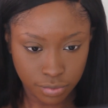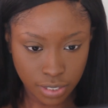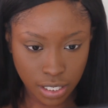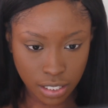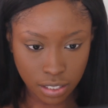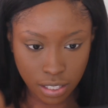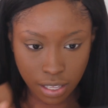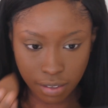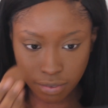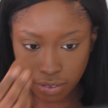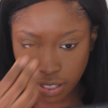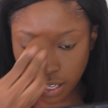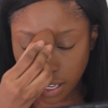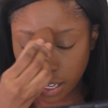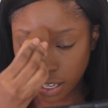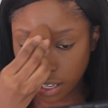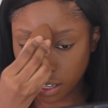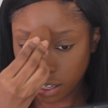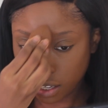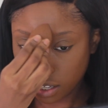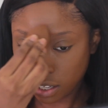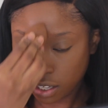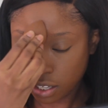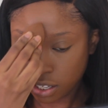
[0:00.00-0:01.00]
I love
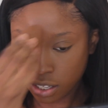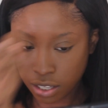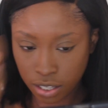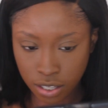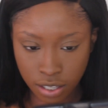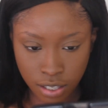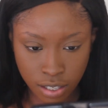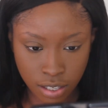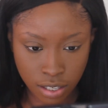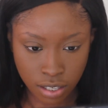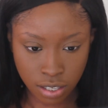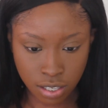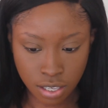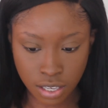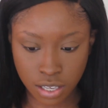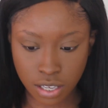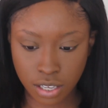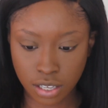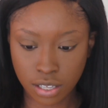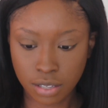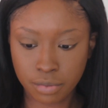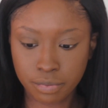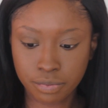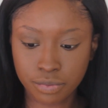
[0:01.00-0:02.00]
that.
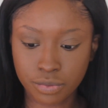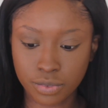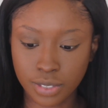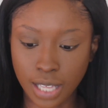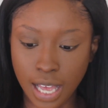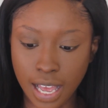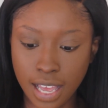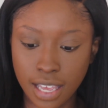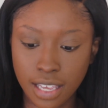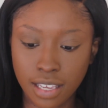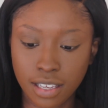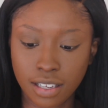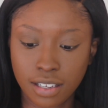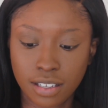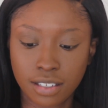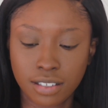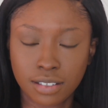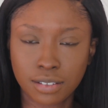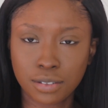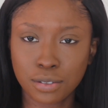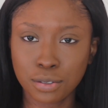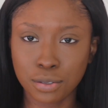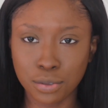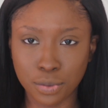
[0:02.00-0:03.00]
Like,
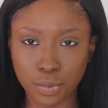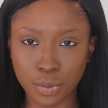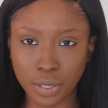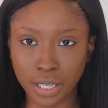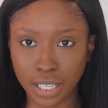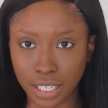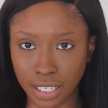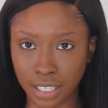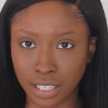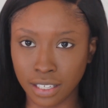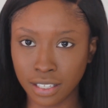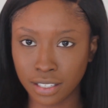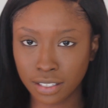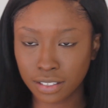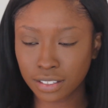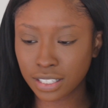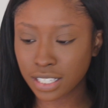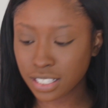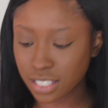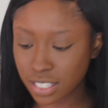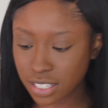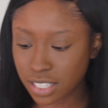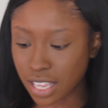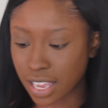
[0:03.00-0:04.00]
ooh wee.
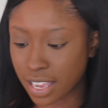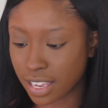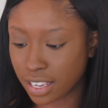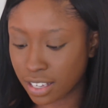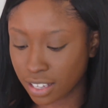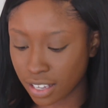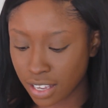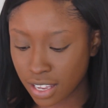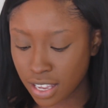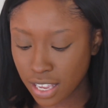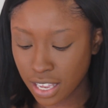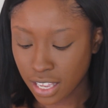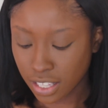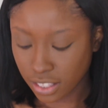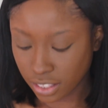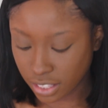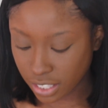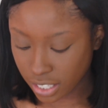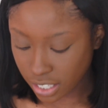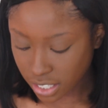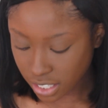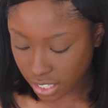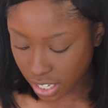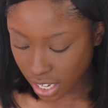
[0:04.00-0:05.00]
This is like,
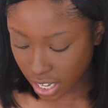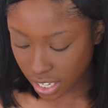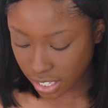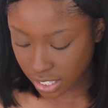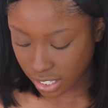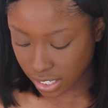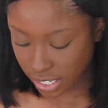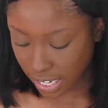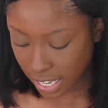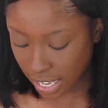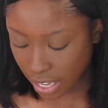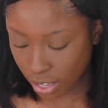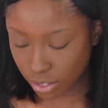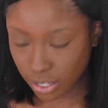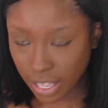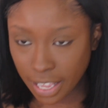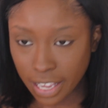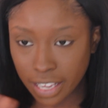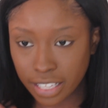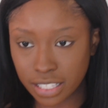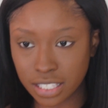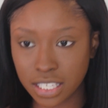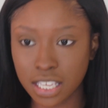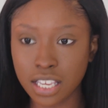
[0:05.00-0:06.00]
this cuts down
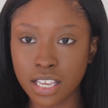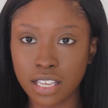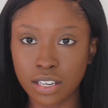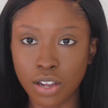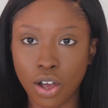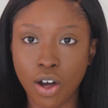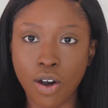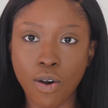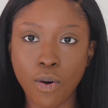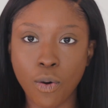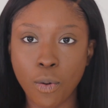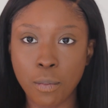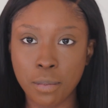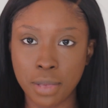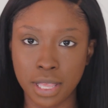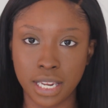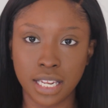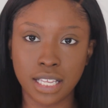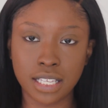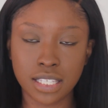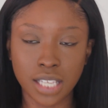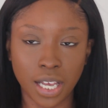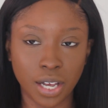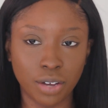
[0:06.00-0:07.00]
like 10 whole
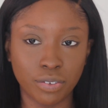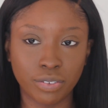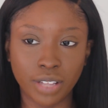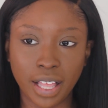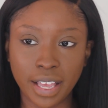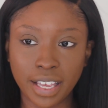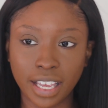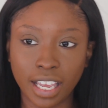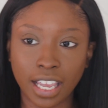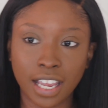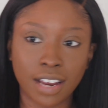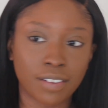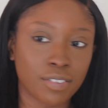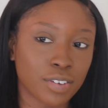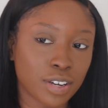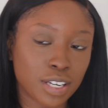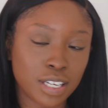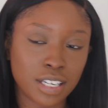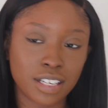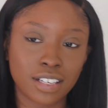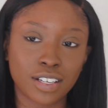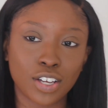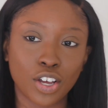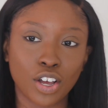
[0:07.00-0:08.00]
minutes of like
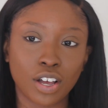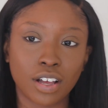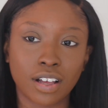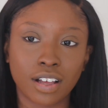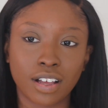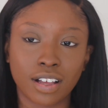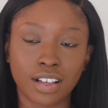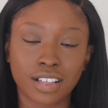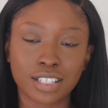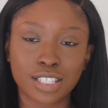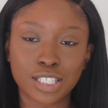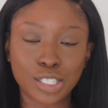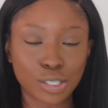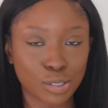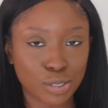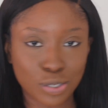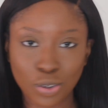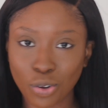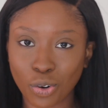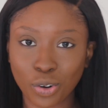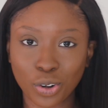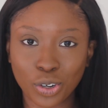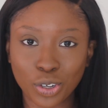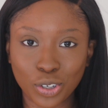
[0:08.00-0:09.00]
every
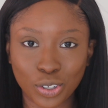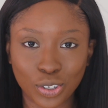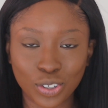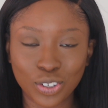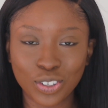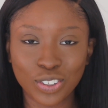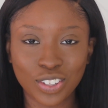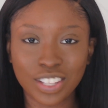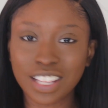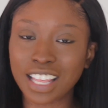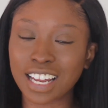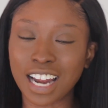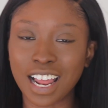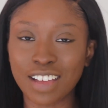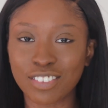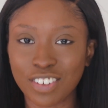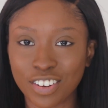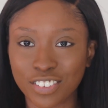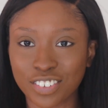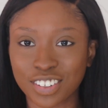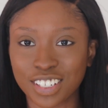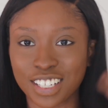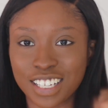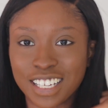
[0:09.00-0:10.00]
tutorial that I've
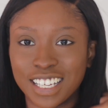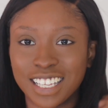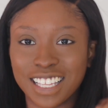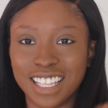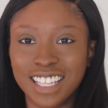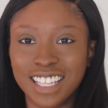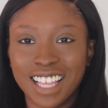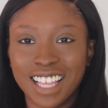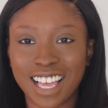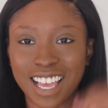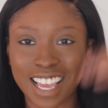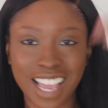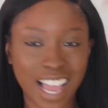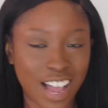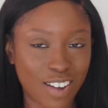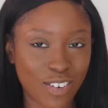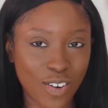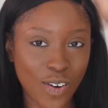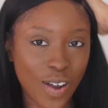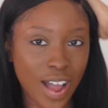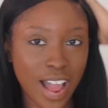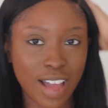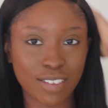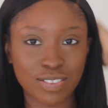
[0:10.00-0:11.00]
ever done. like I
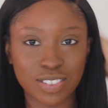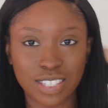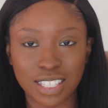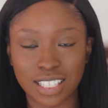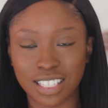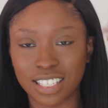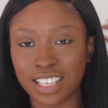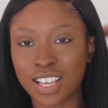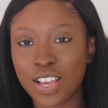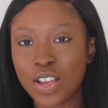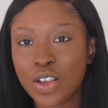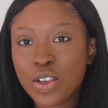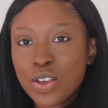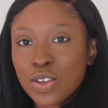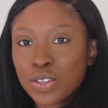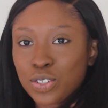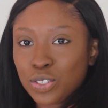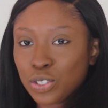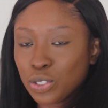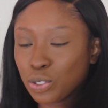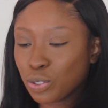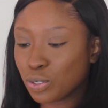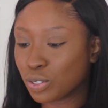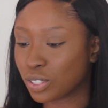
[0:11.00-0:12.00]
won't have to
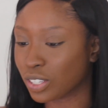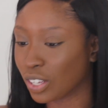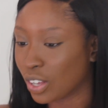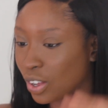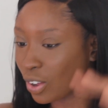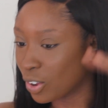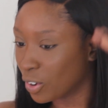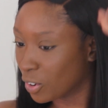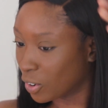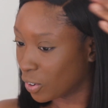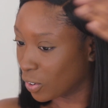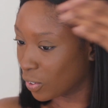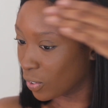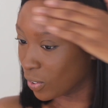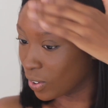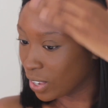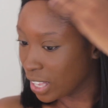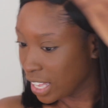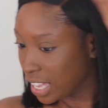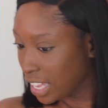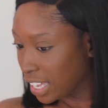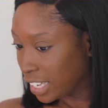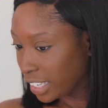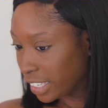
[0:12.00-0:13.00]
do the
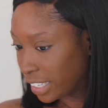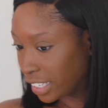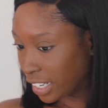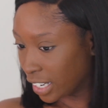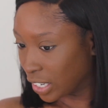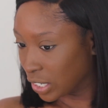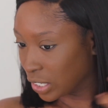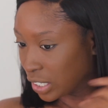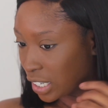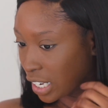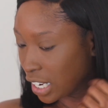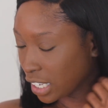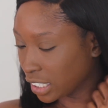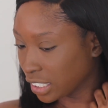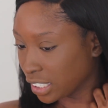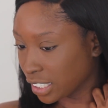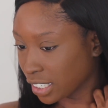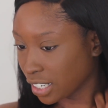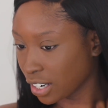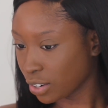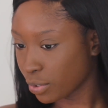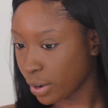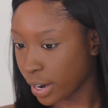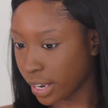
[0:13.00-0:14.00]
whole, you know,
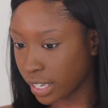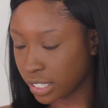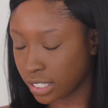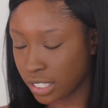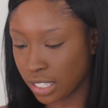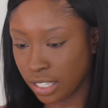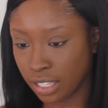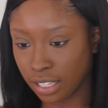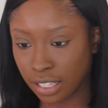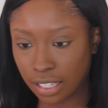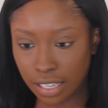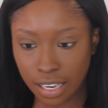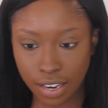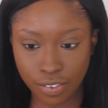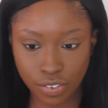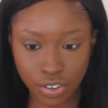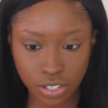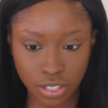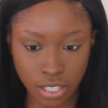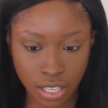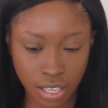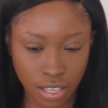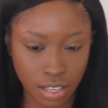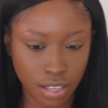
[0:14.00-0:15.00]
color correcting and
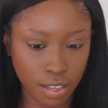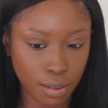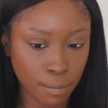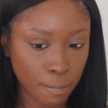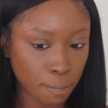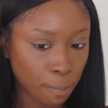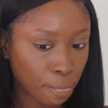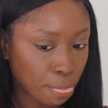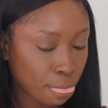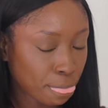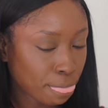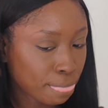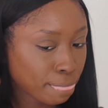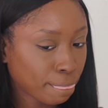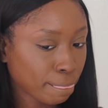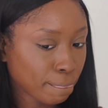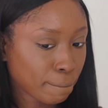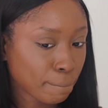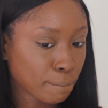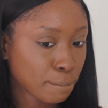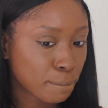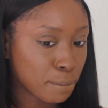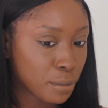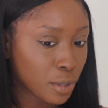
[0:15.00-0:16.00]
everything.
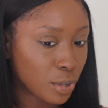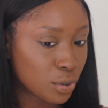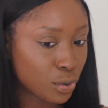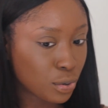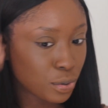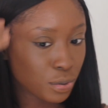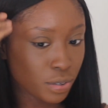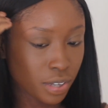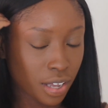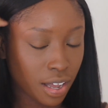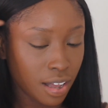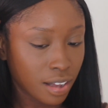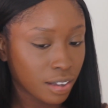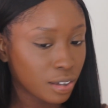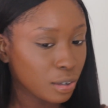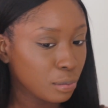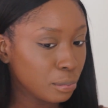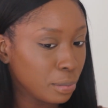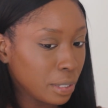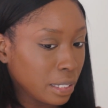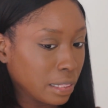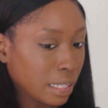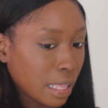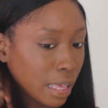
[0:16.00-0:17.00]
Oh, y'all
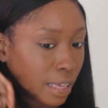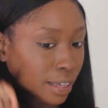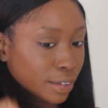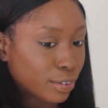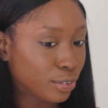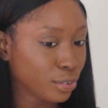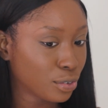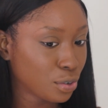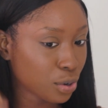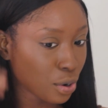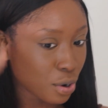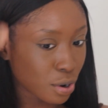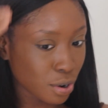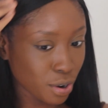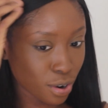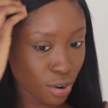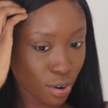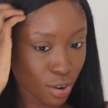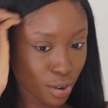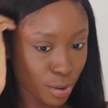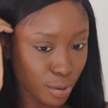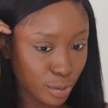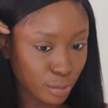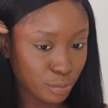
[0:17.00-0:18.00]
gonna be like,
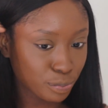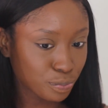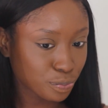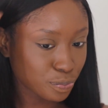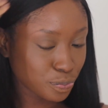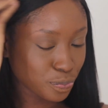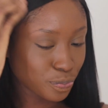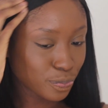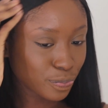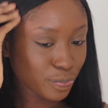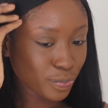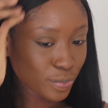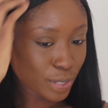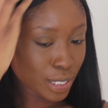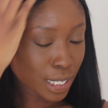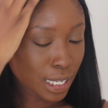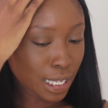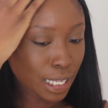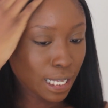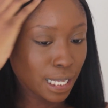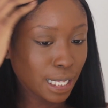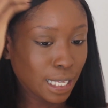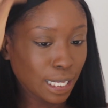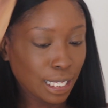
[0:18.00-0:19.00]
girl,
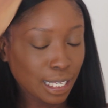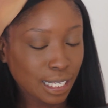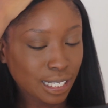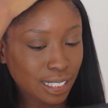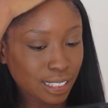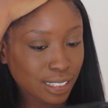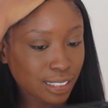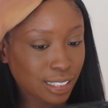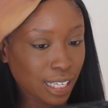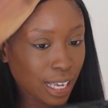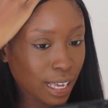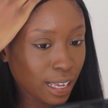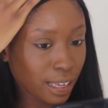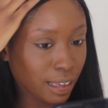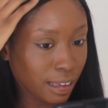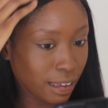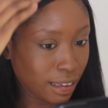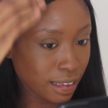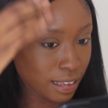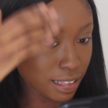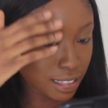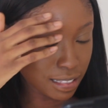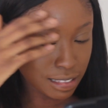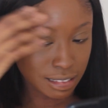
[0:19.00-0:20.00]

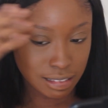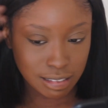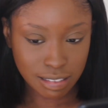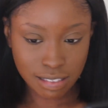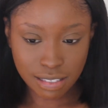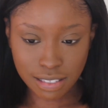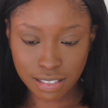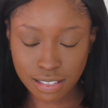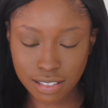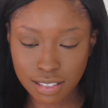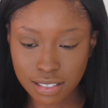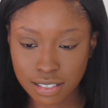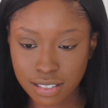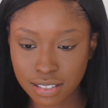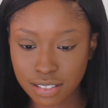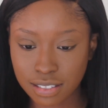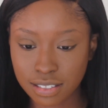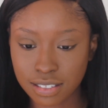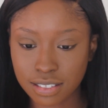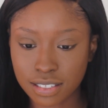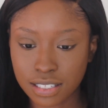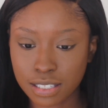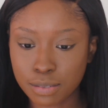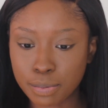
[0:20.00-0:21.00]
yes,
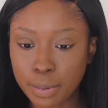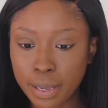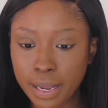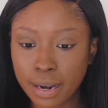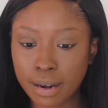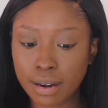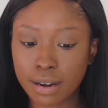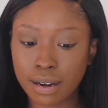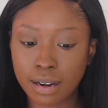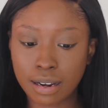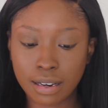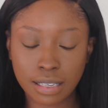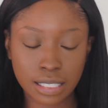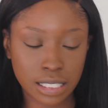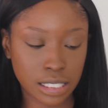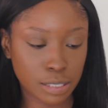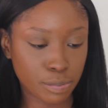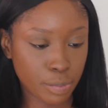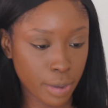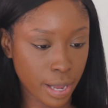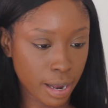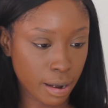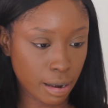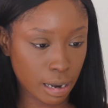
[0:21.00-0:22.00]
spare,
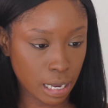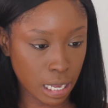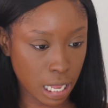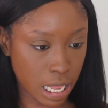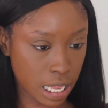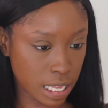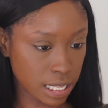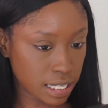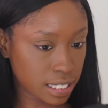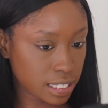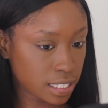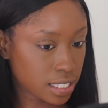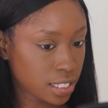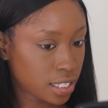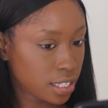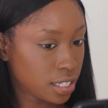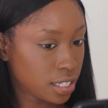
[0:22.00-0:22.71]
spare us.